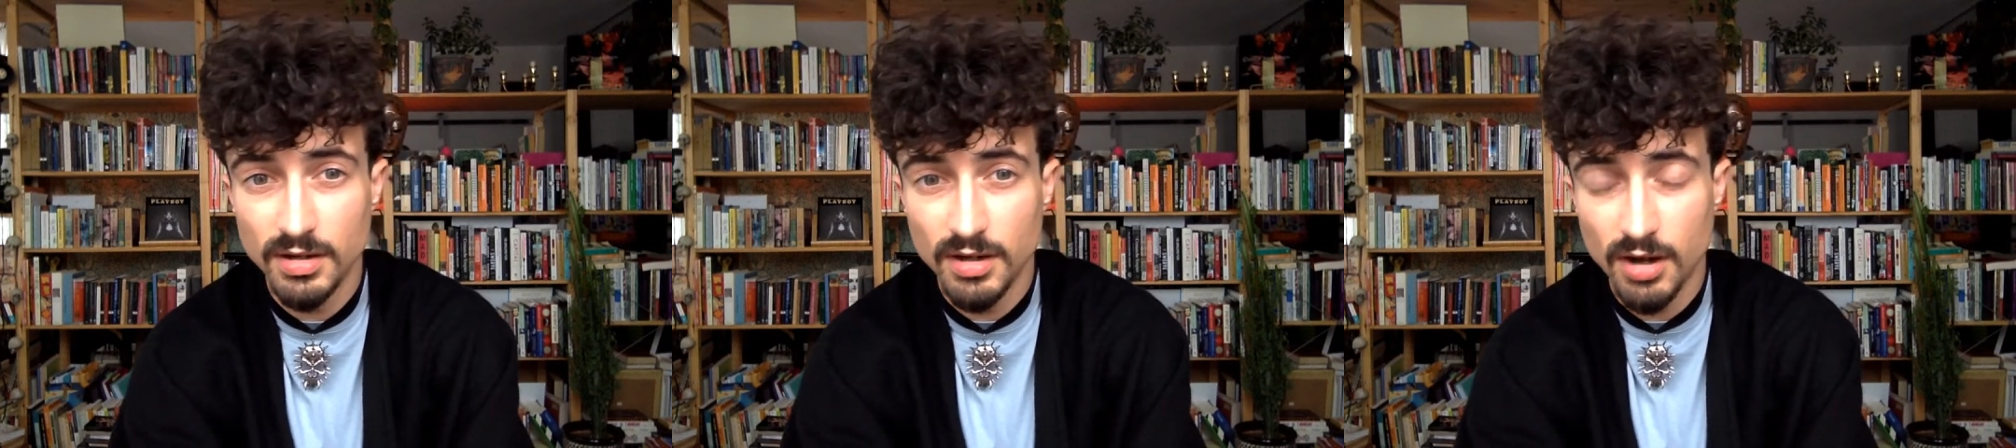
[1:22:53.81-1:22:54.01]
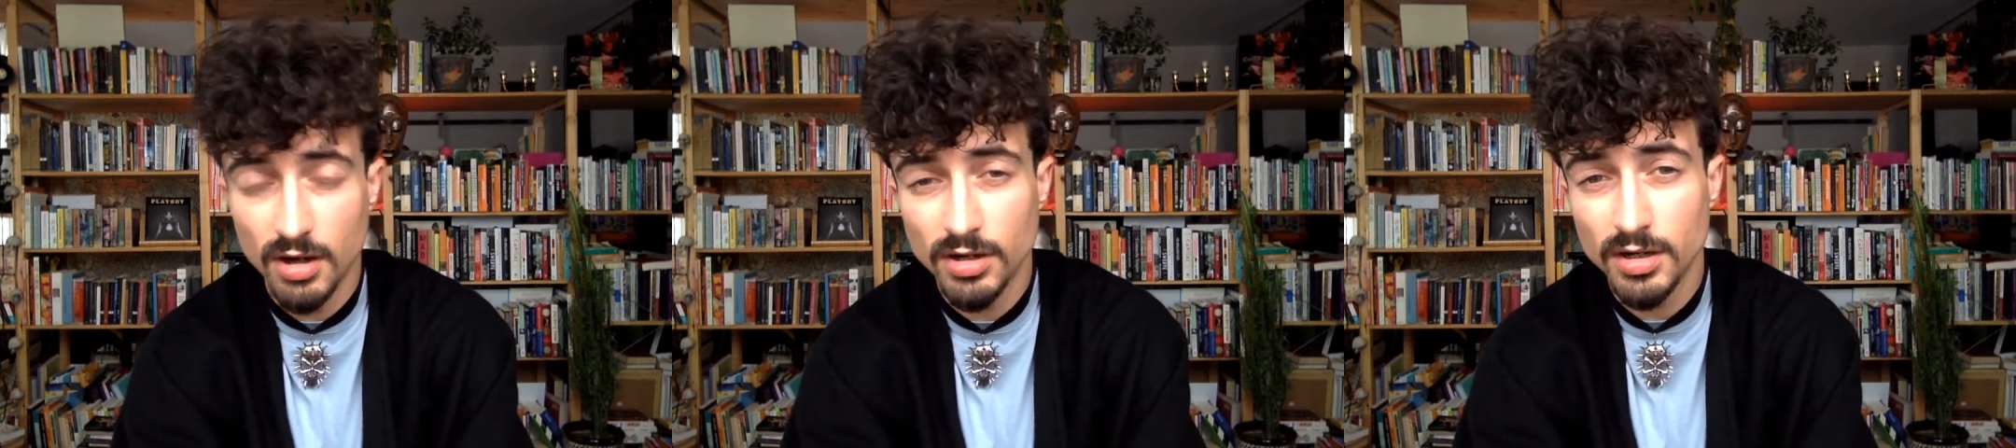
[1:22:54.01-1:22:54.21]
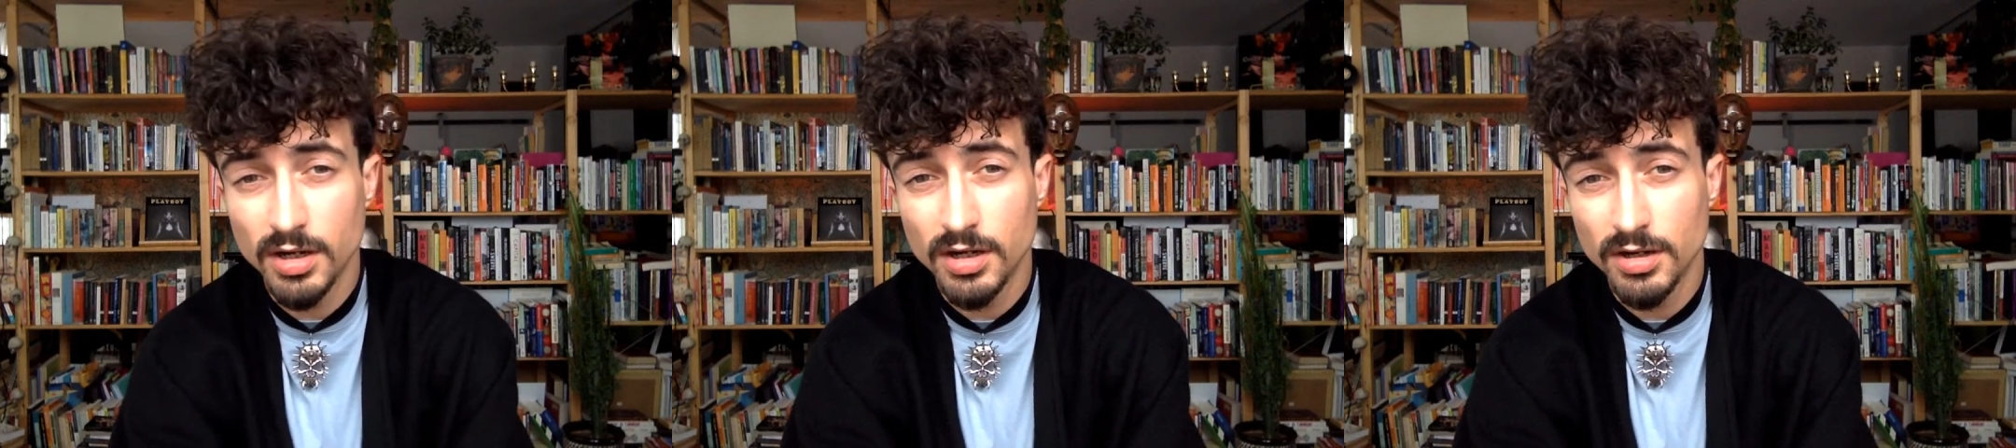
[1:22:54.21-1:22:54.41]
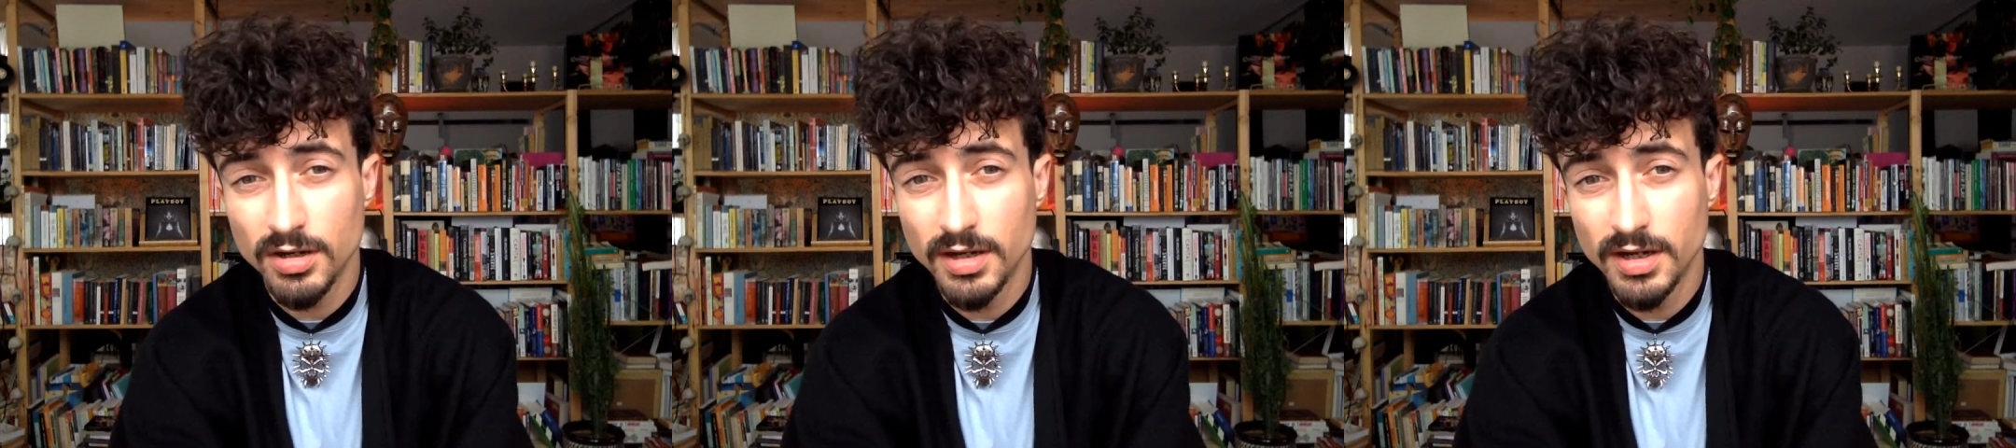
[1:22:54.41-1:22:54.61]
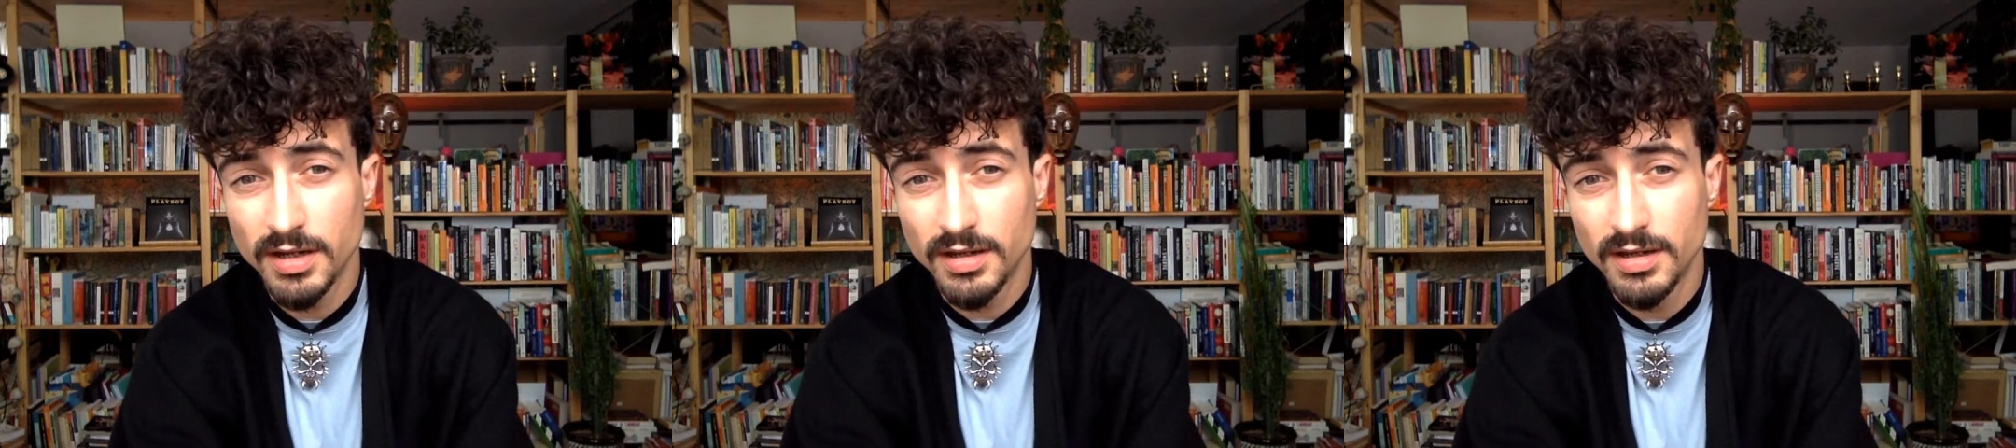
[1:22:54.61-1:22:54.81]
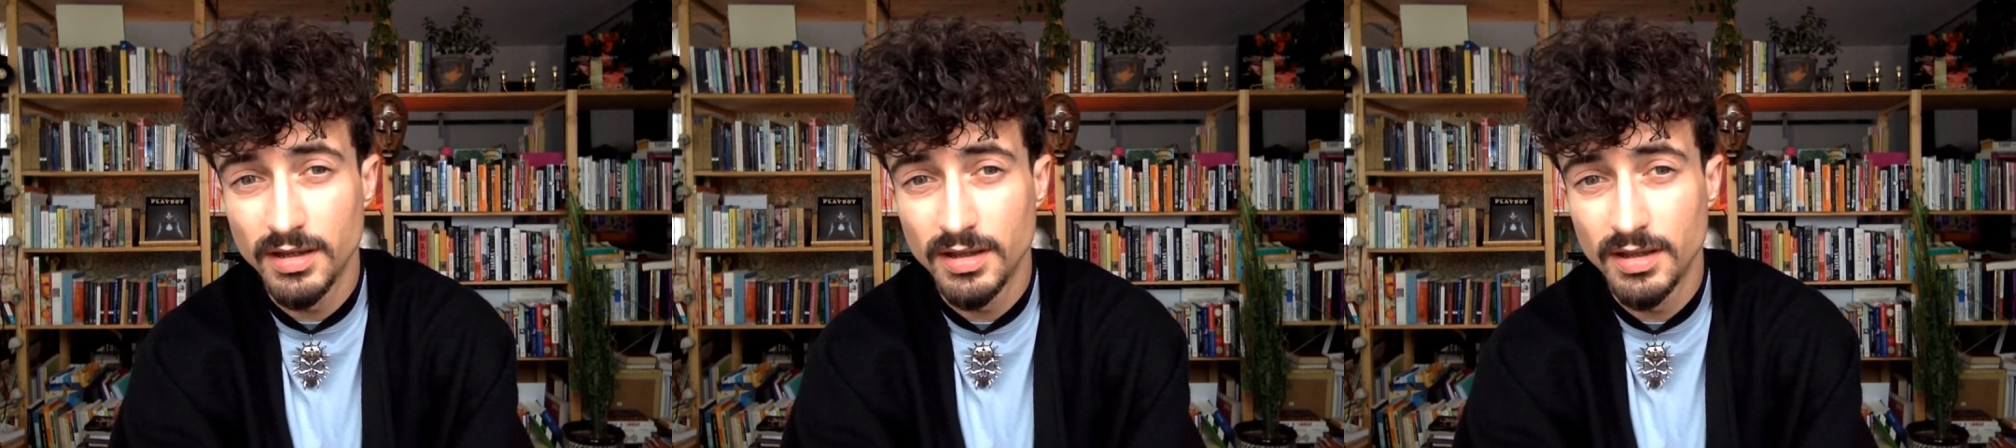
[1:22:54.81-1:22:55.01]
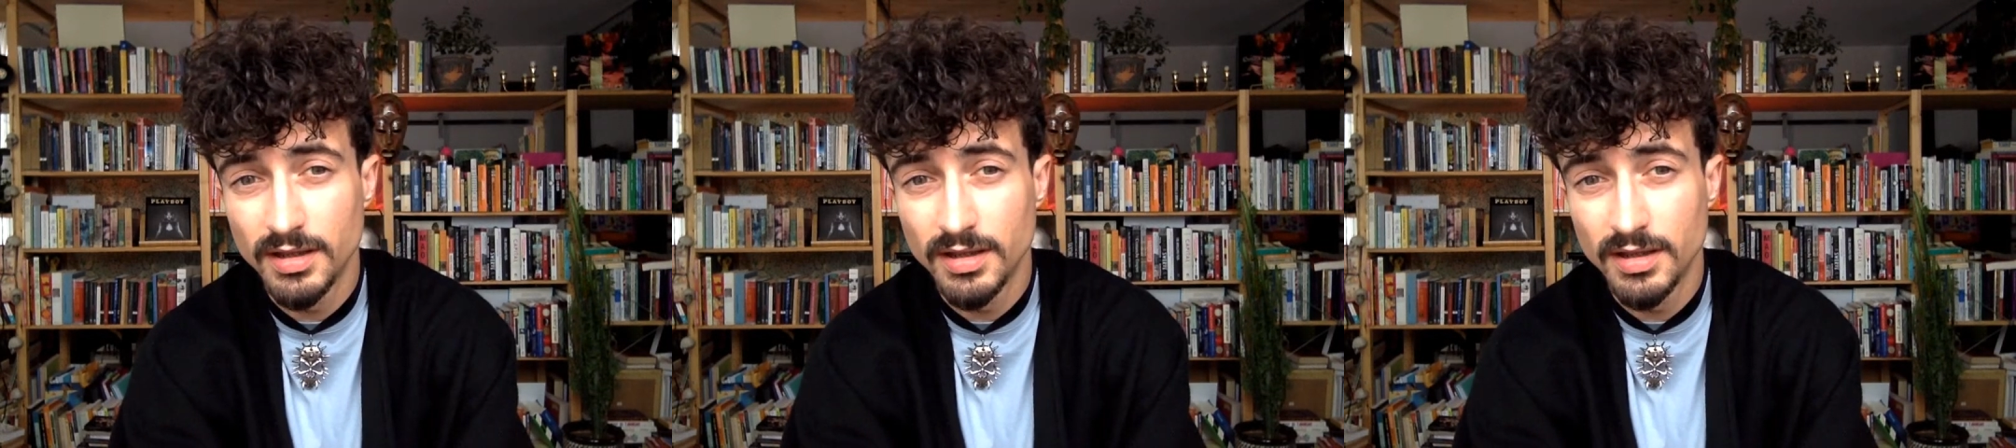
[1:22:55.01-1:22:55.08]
are occurring